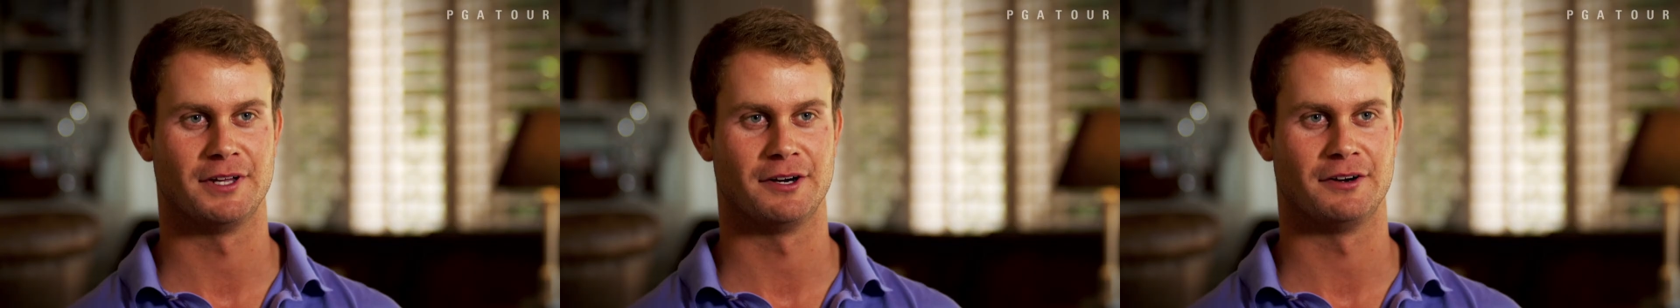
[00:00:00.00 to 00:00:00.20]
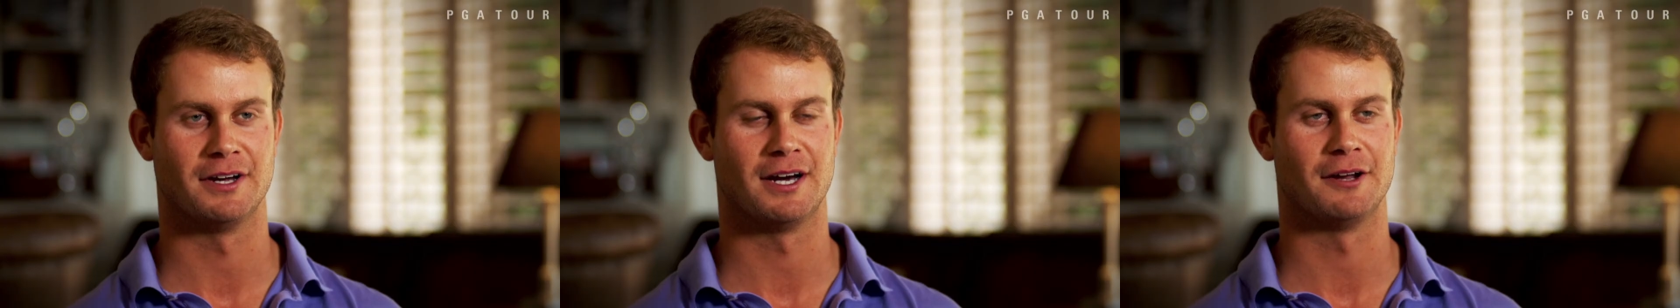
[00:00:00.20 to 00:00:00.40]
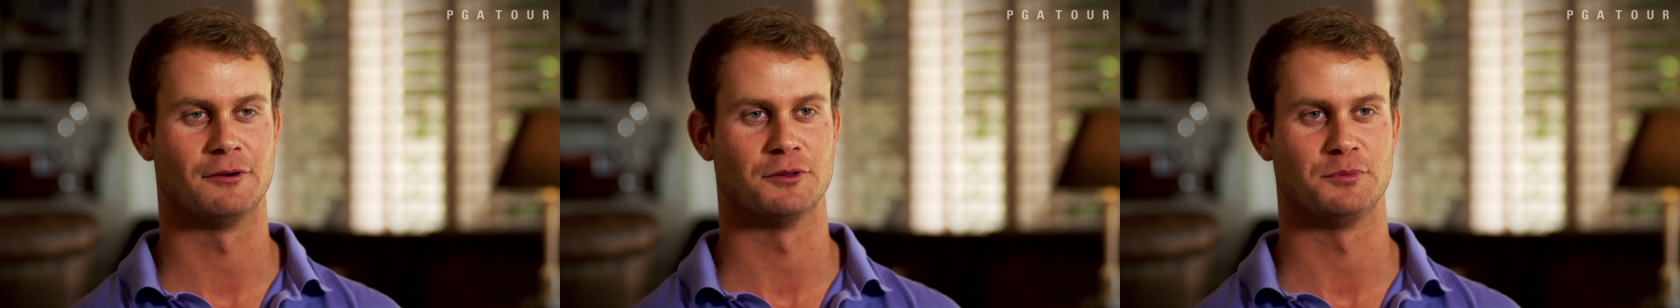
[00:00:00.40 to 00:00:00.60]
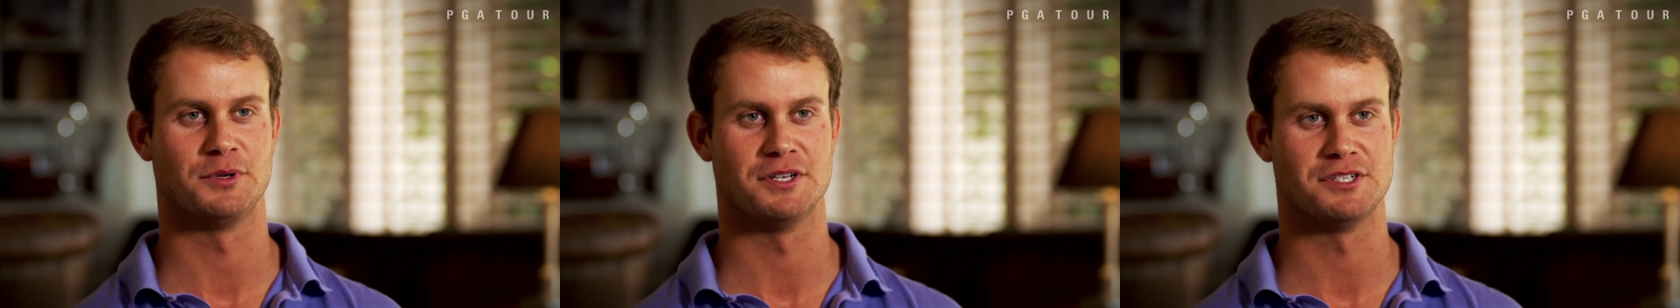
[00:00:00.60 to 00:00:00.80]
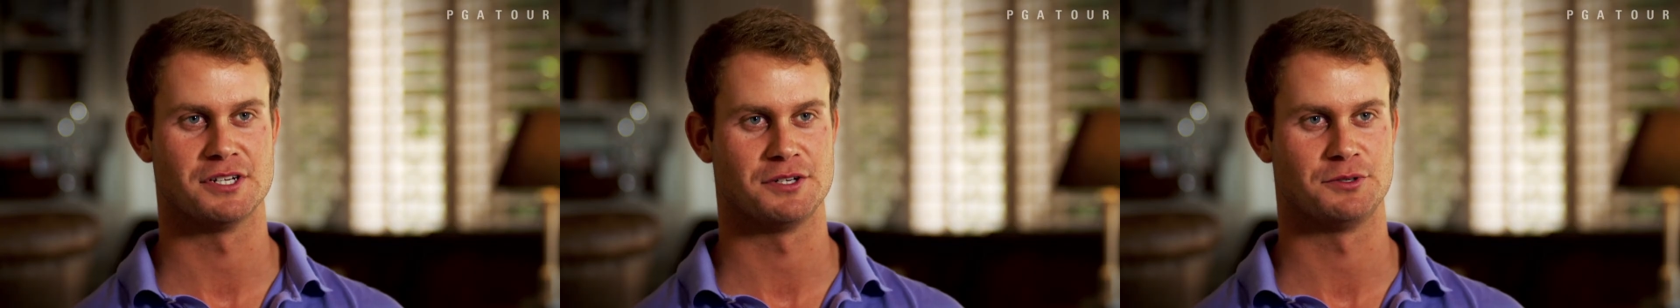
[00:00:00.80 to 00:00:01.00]
that you're not on the
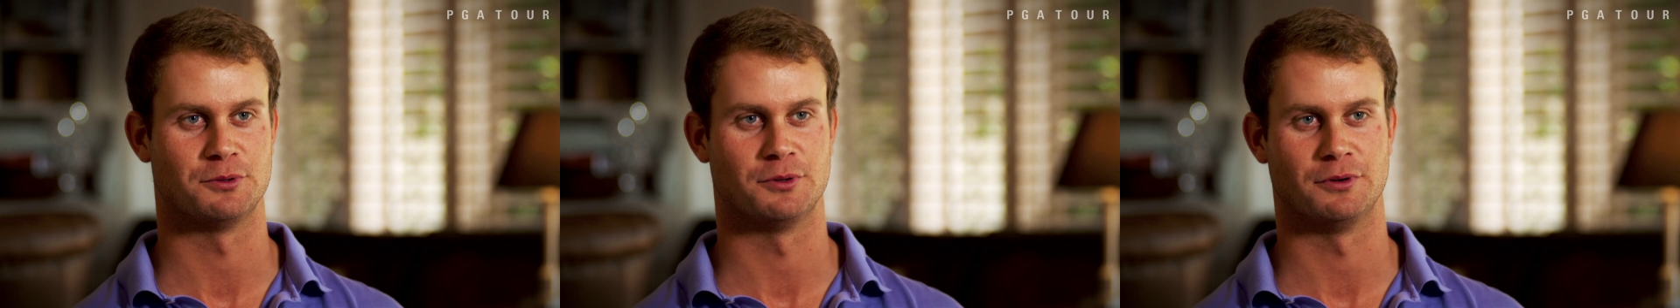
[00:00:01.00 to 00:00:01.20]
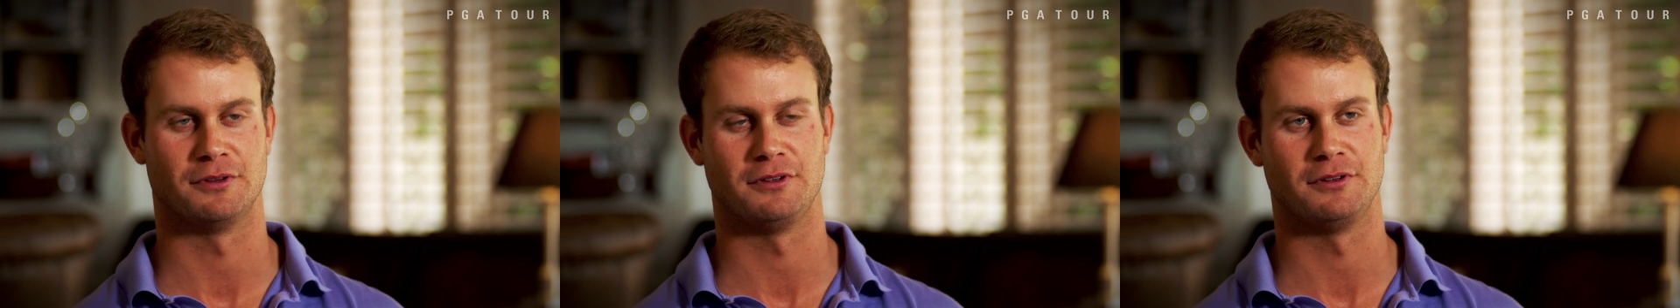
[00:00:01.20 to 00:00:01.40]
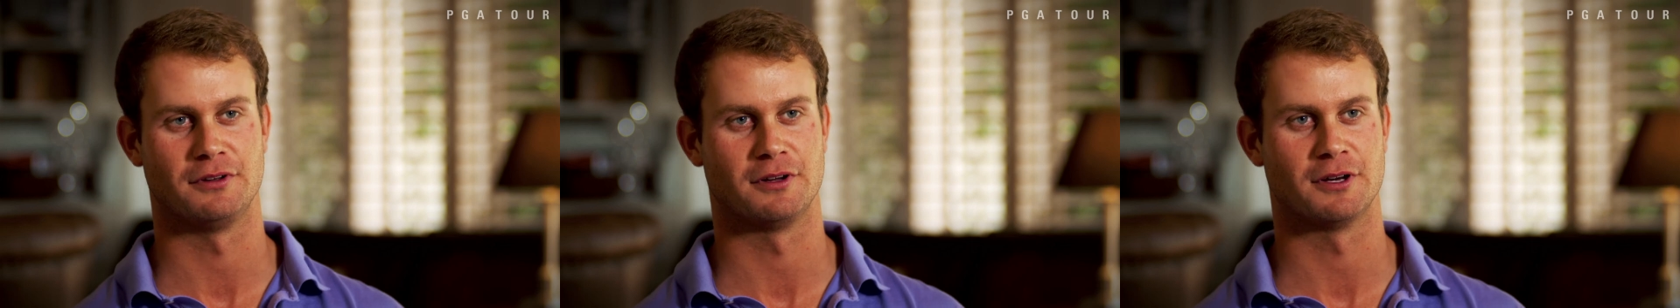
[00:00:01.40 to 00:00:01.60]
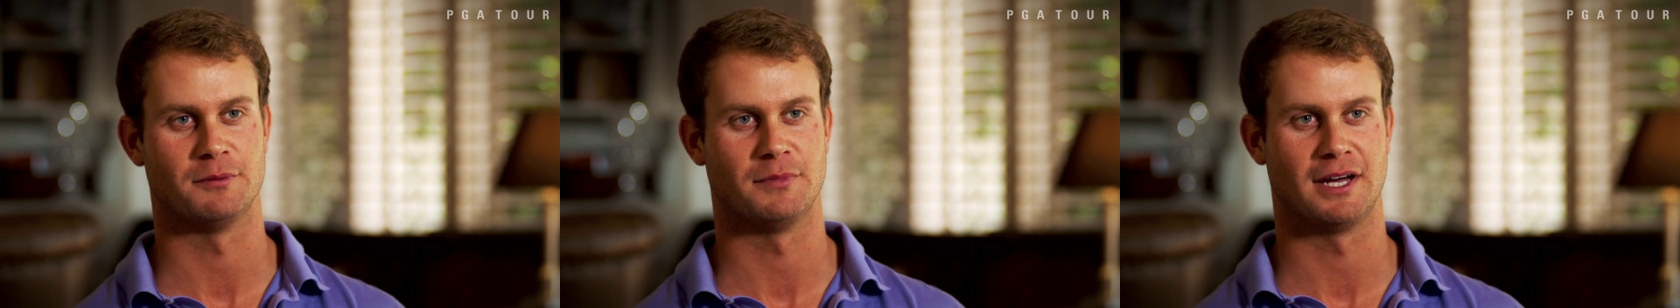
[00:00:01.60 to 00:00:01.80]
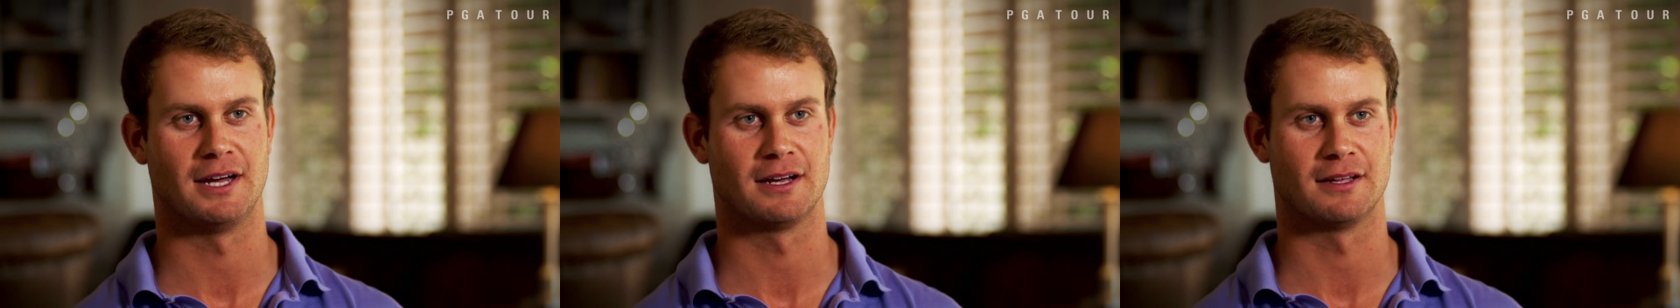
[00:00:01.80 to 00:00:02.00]
P G A Tour with. You can
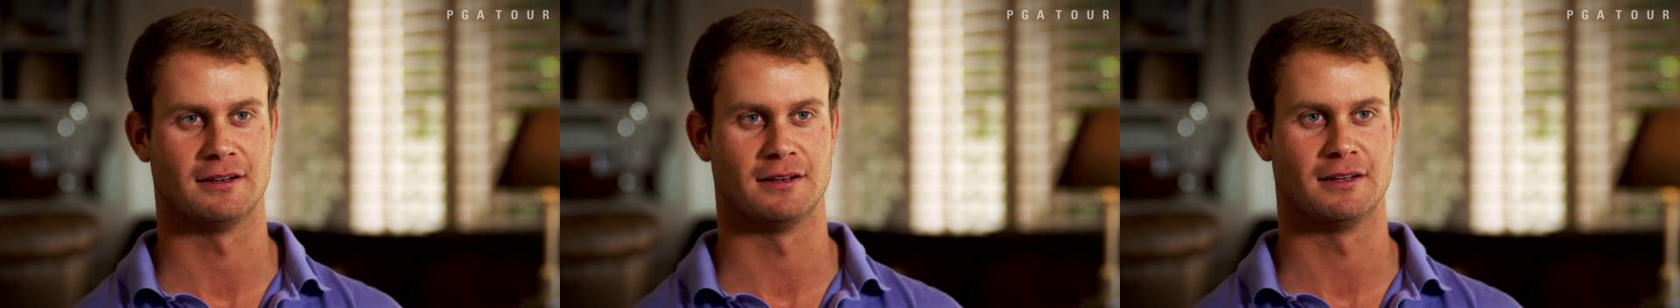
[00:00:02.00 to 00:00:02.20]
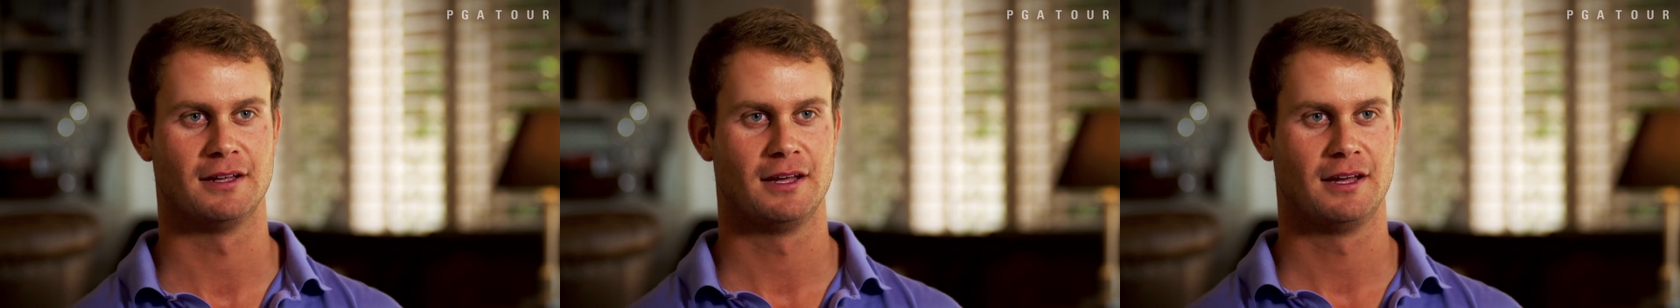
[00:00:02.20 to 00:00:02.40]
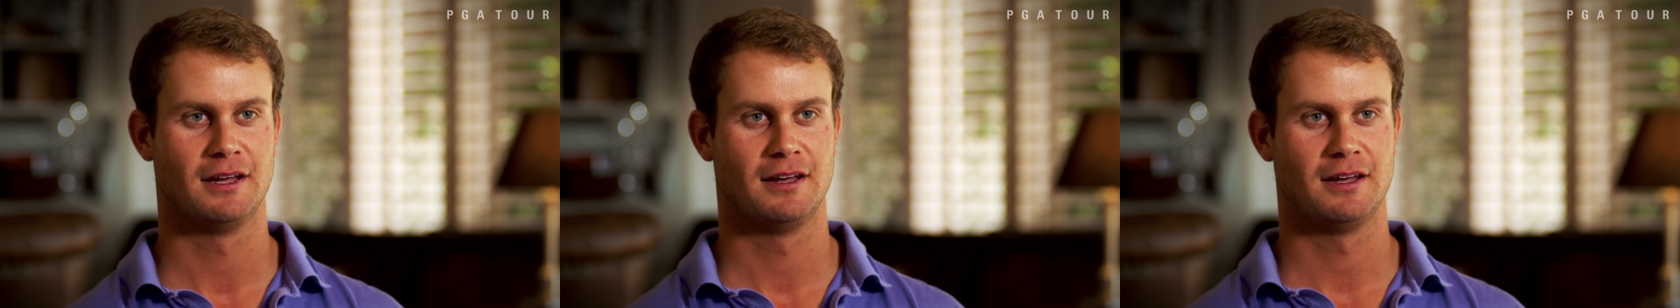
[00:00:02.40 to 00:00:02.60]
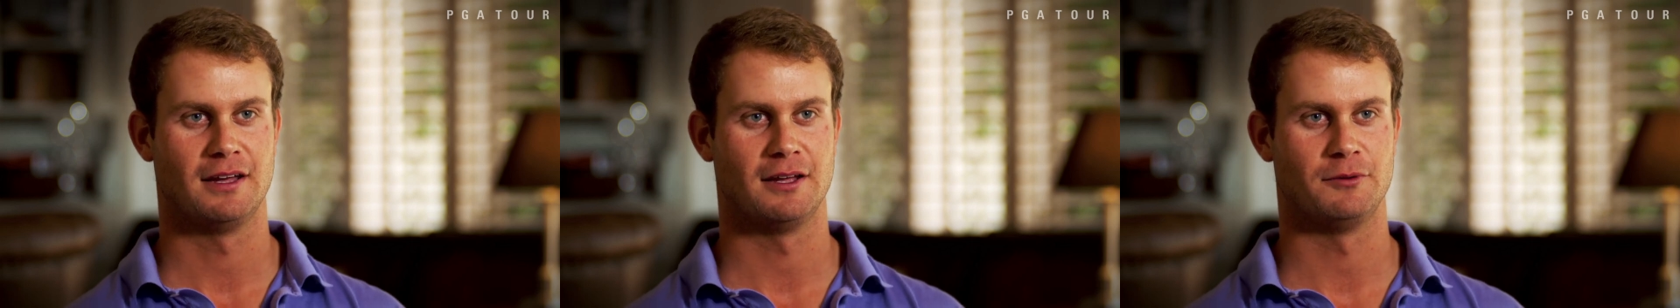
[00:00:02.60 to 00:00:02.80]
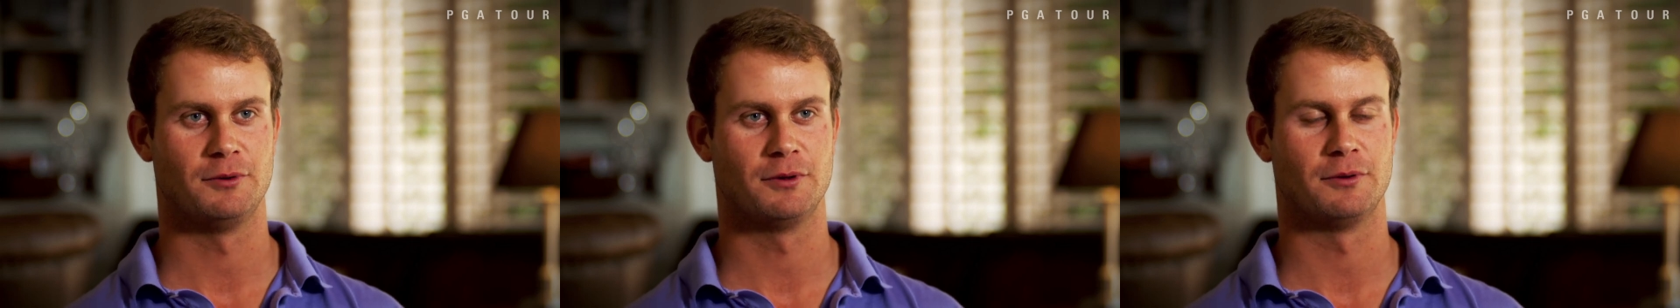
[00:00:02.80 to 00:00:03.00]
come back and,
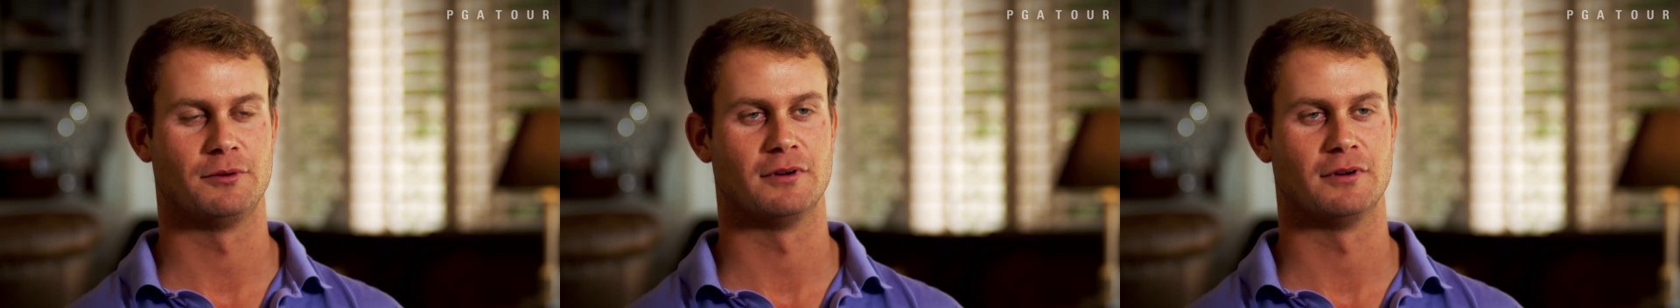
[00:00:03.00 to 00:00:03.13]
and really